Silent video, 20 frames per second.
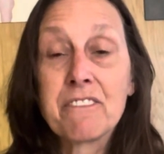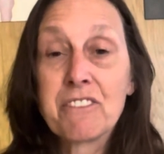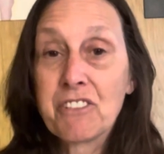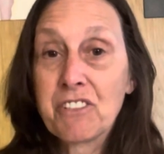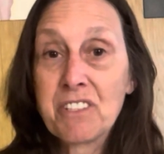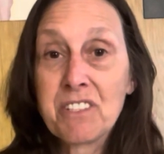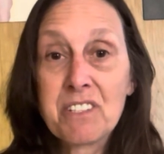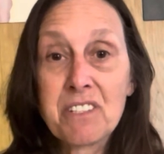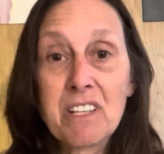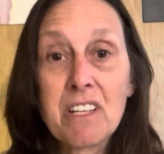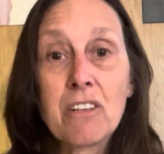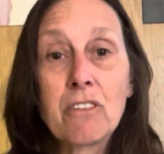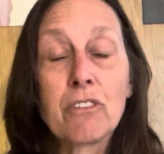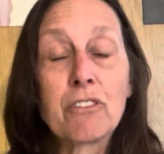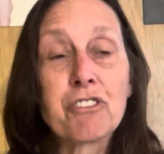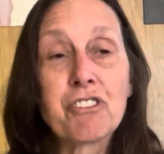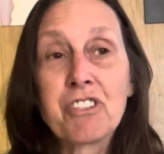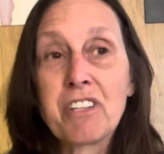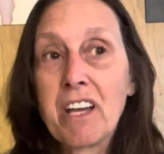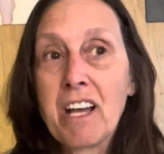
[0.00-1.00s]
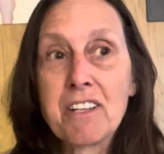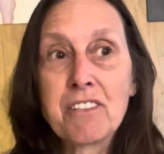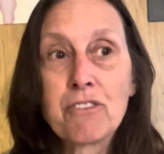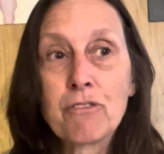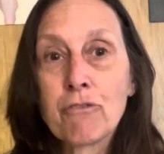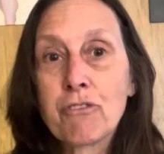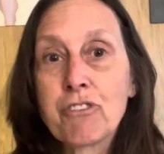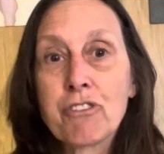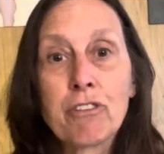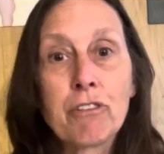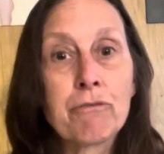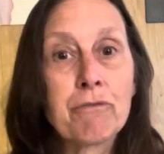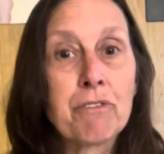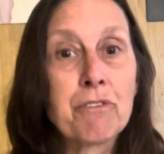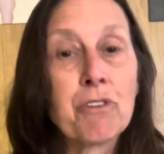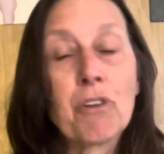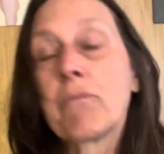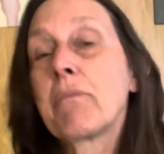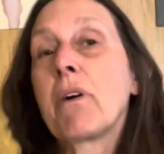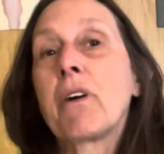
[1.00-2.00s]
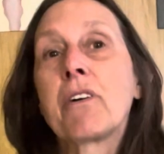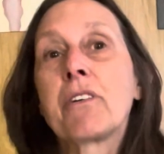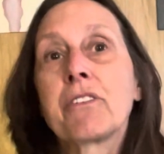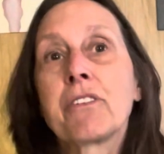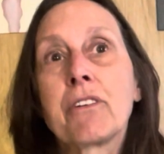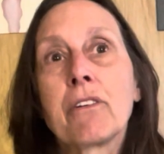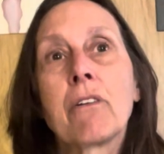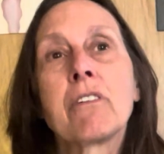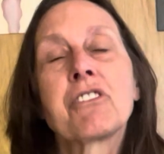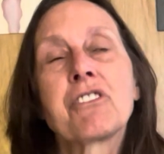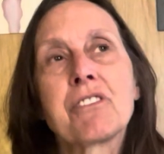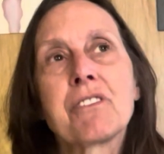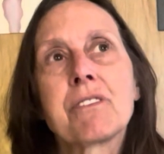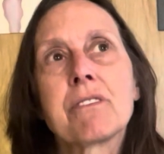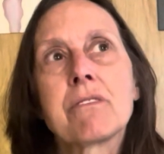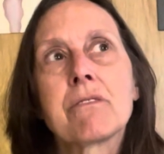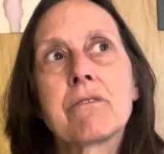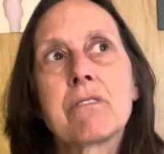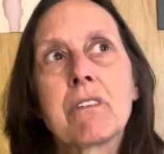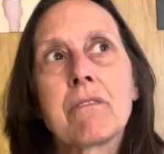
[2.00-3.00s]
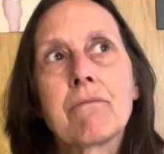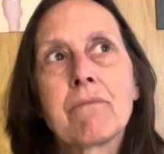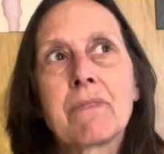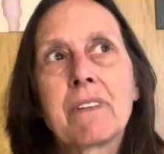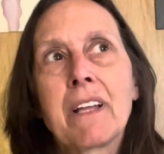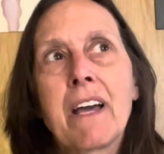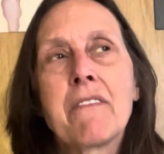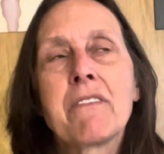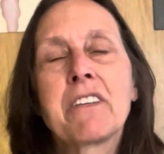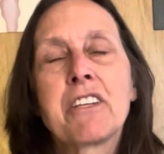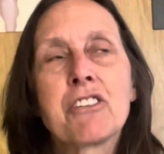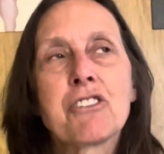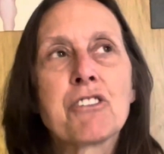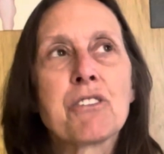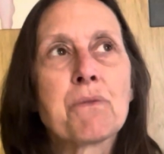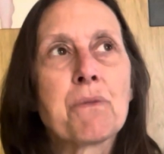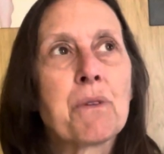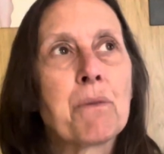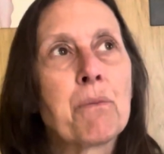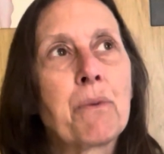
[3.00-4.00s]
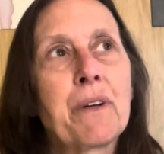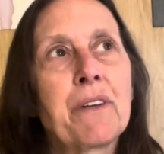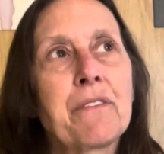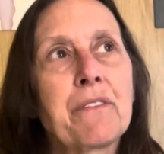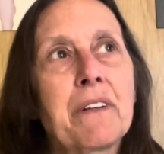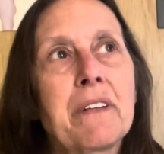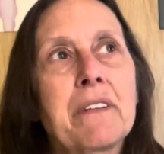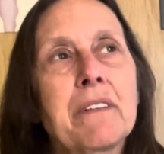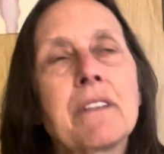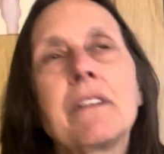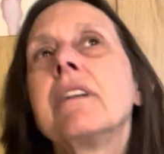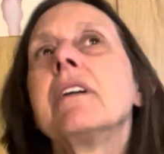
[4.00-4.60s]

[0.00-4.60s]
She's single. She has no children, no partner. Oh, she's having issues with her boyfriend.